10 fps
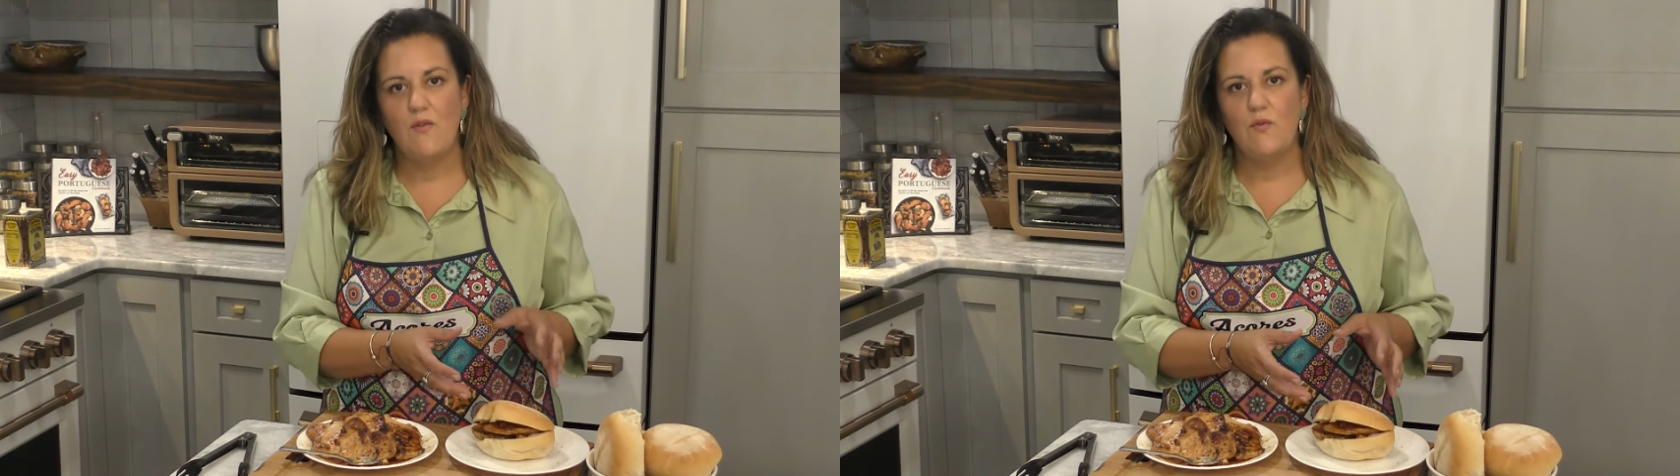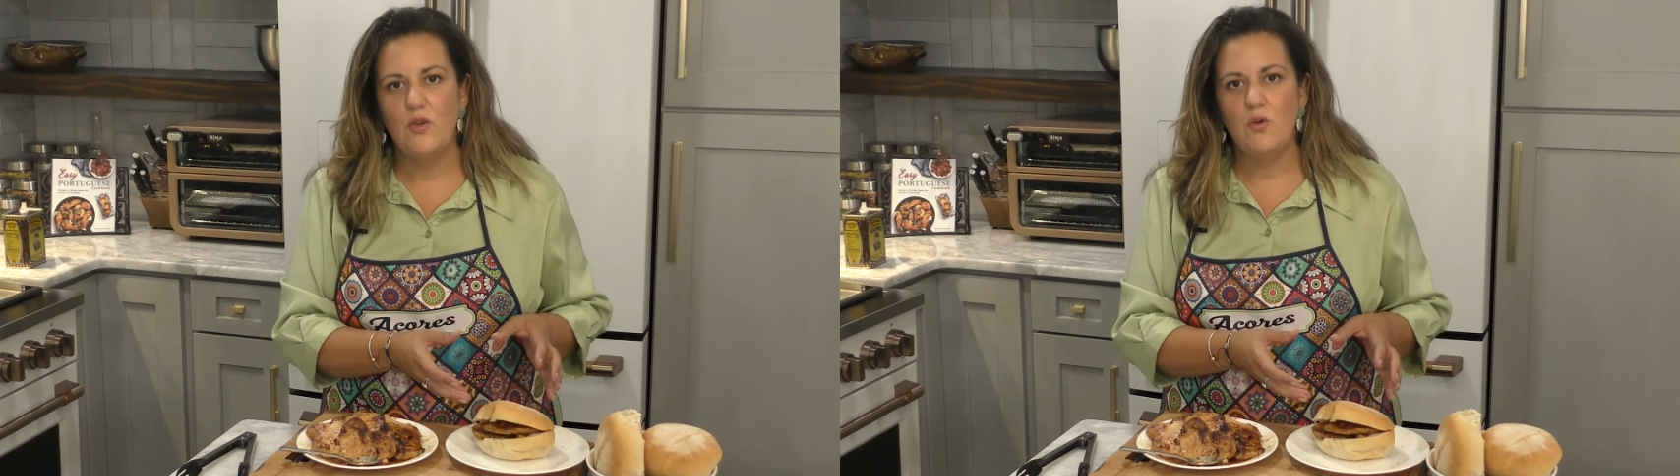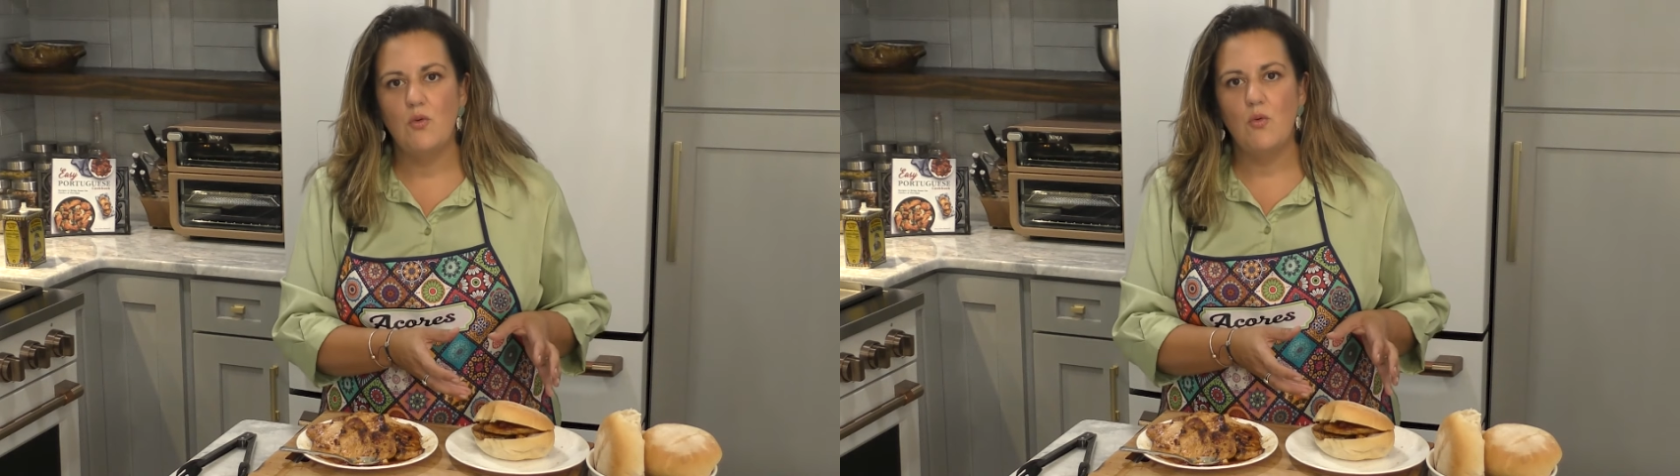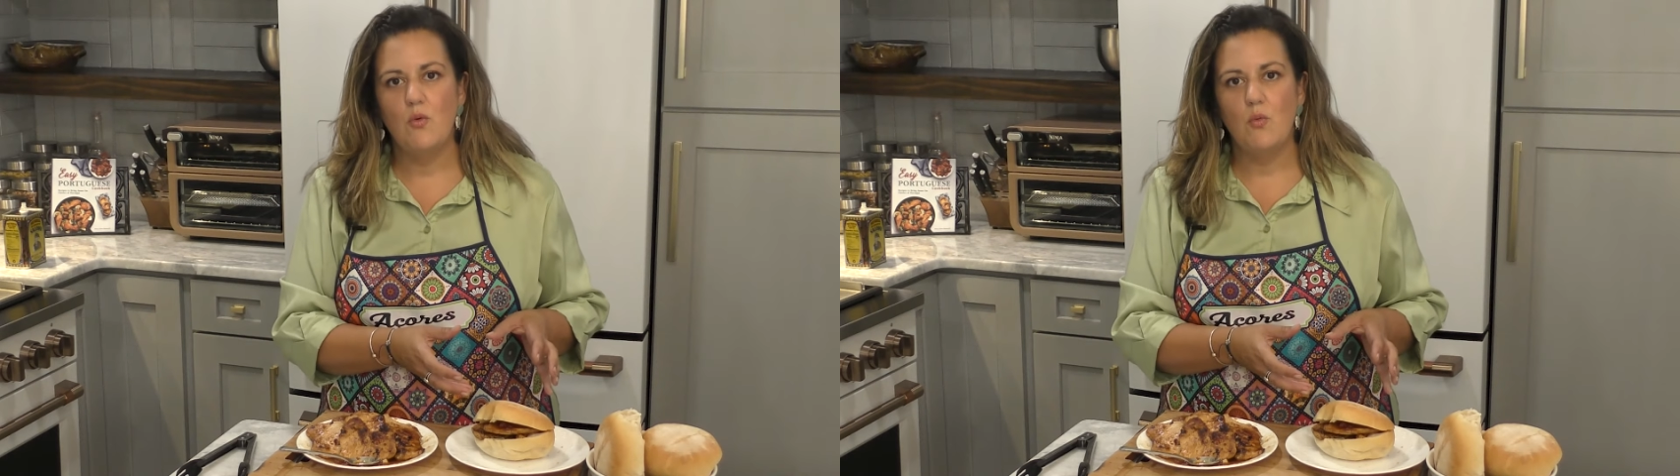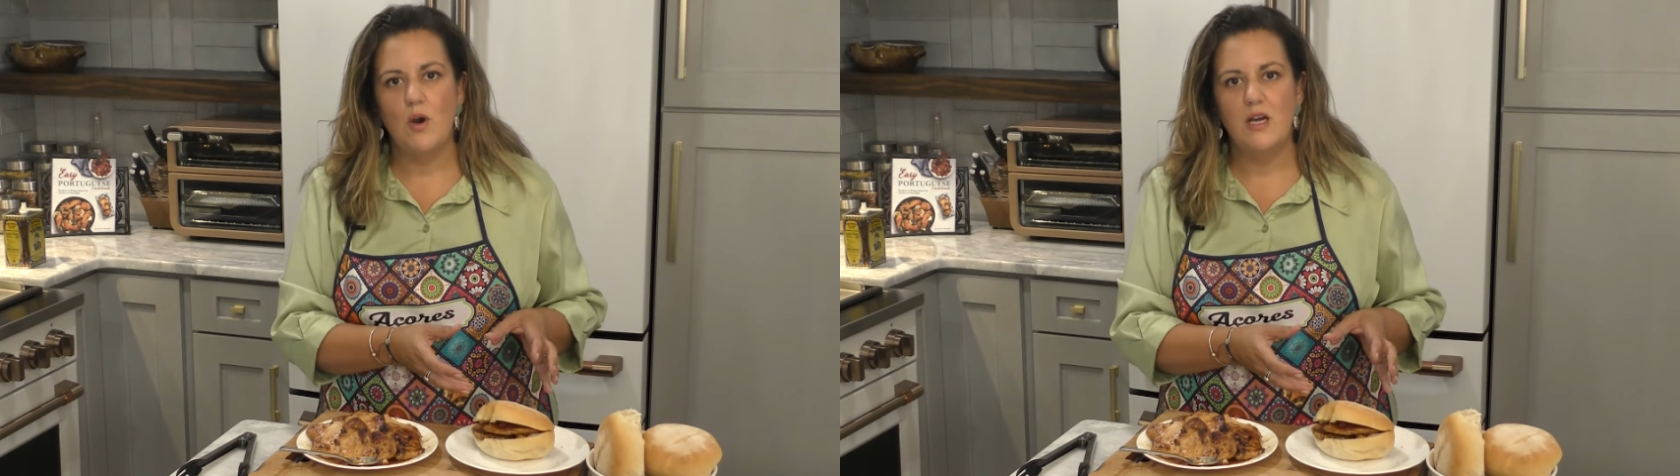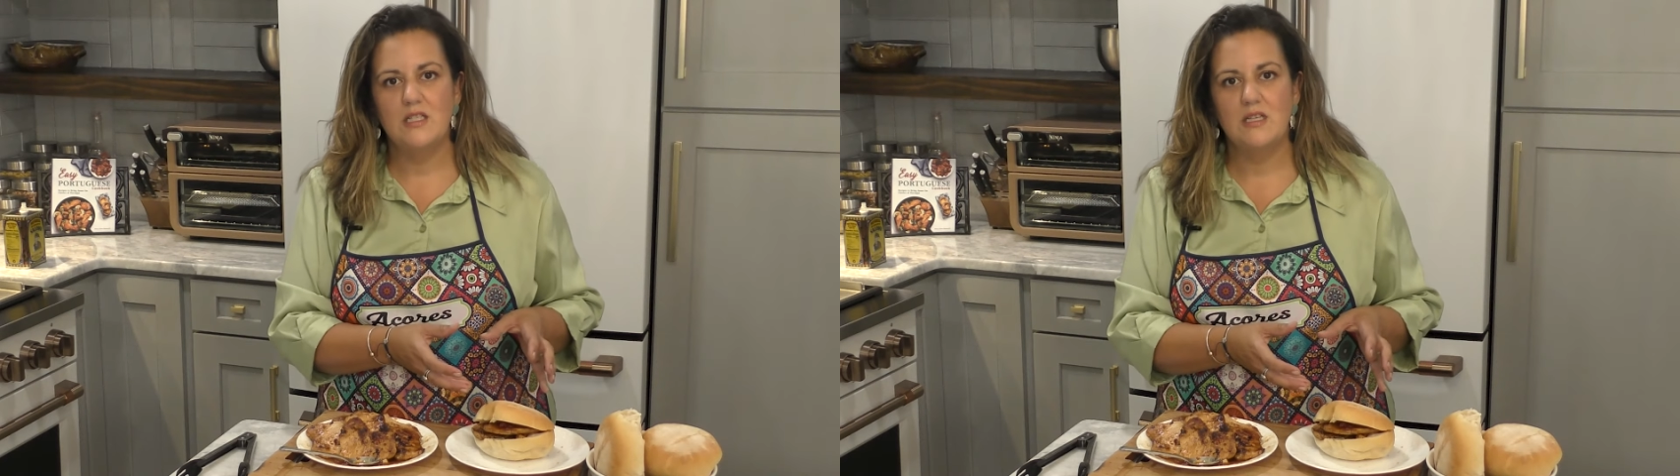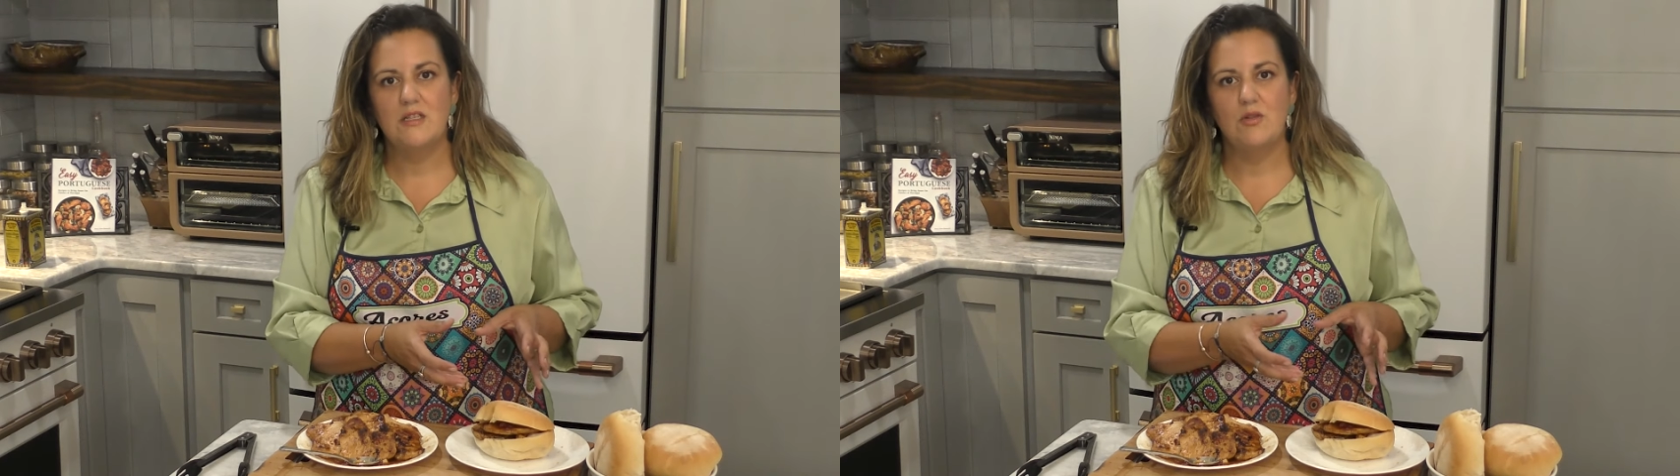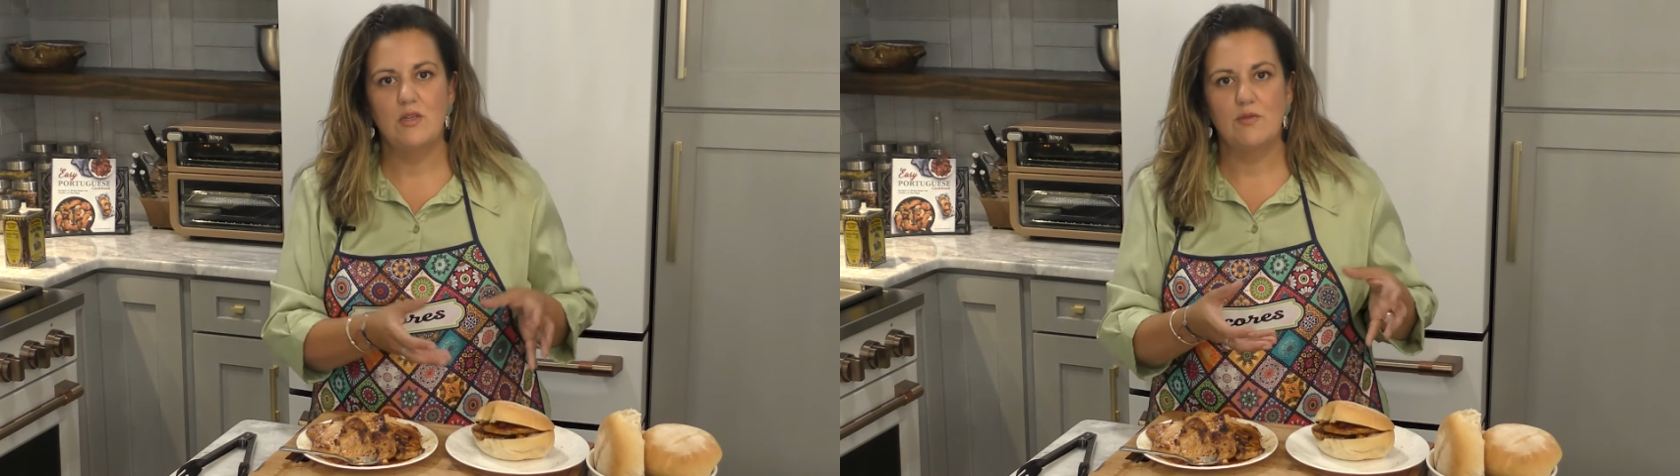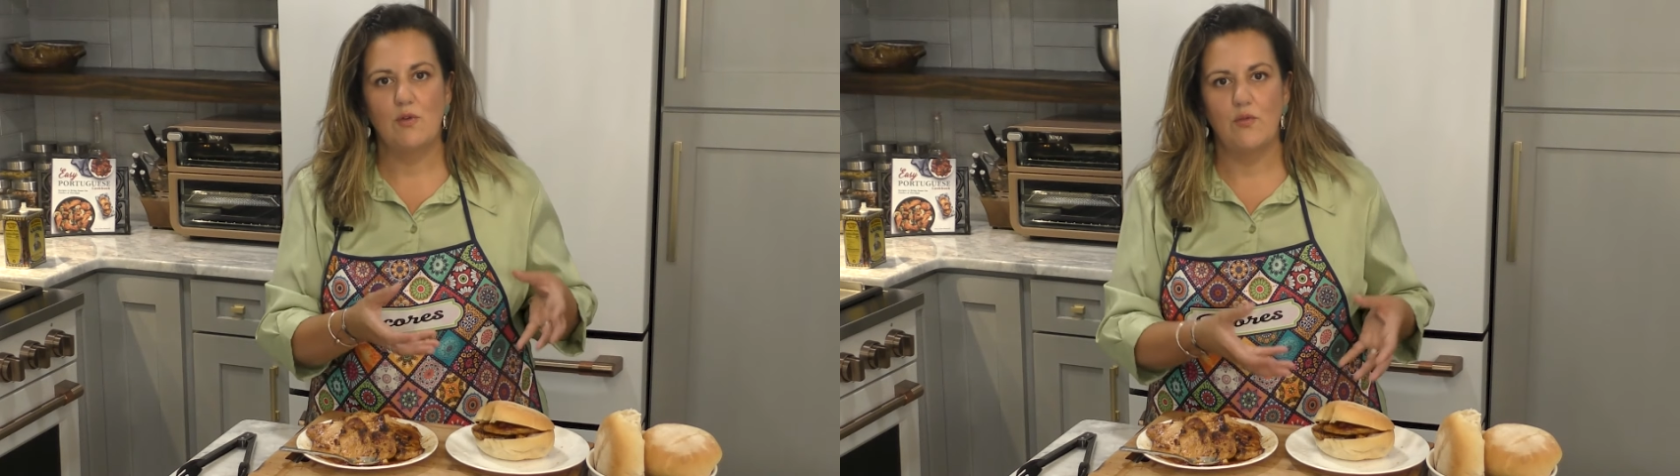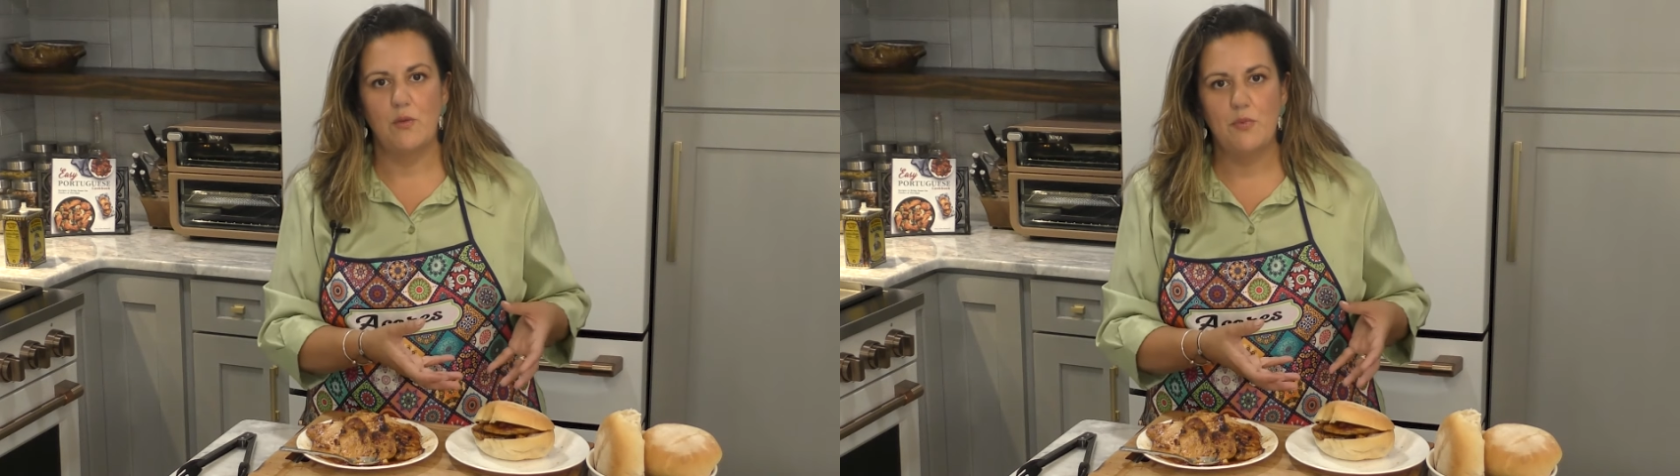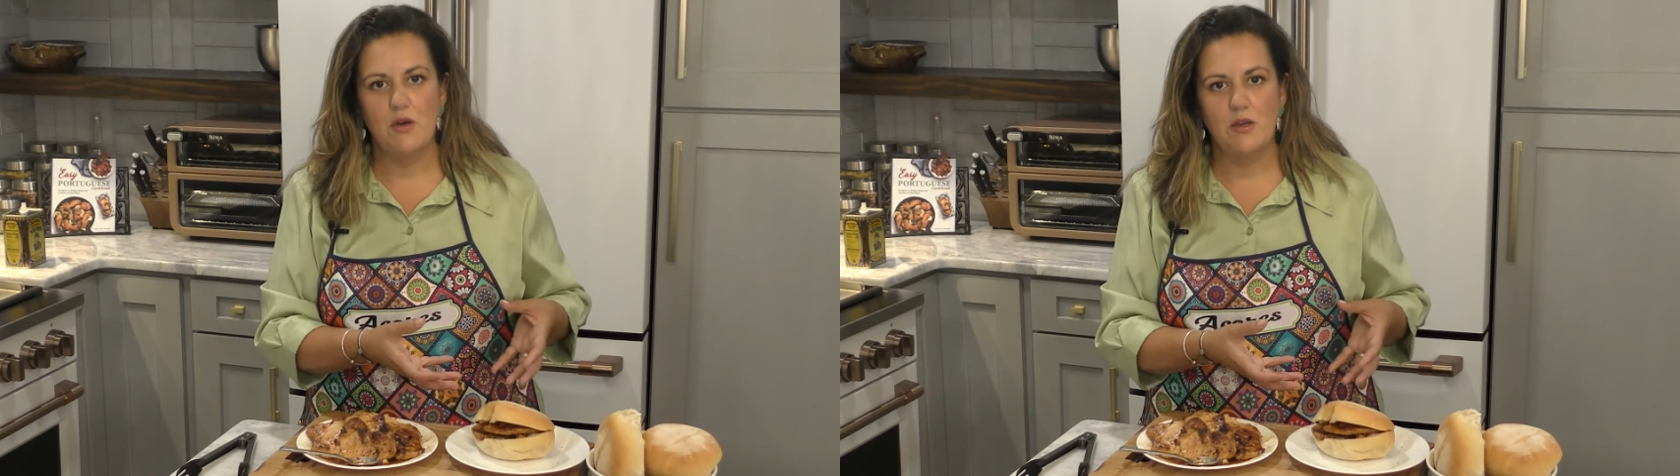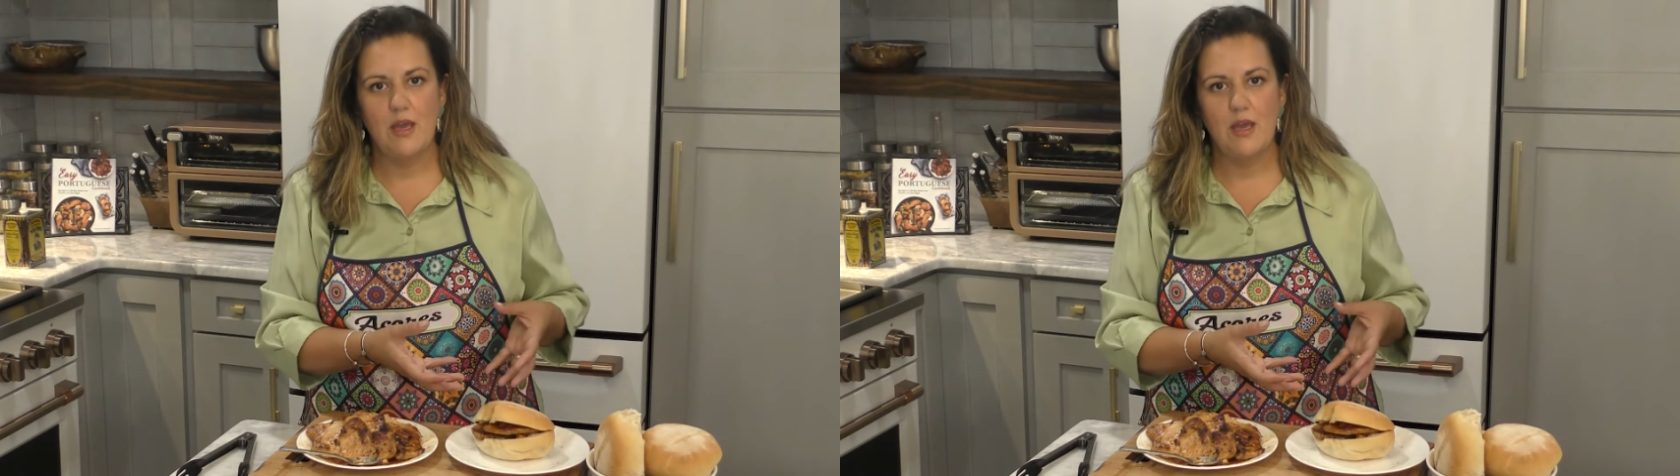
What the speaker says: If you want to do this for a football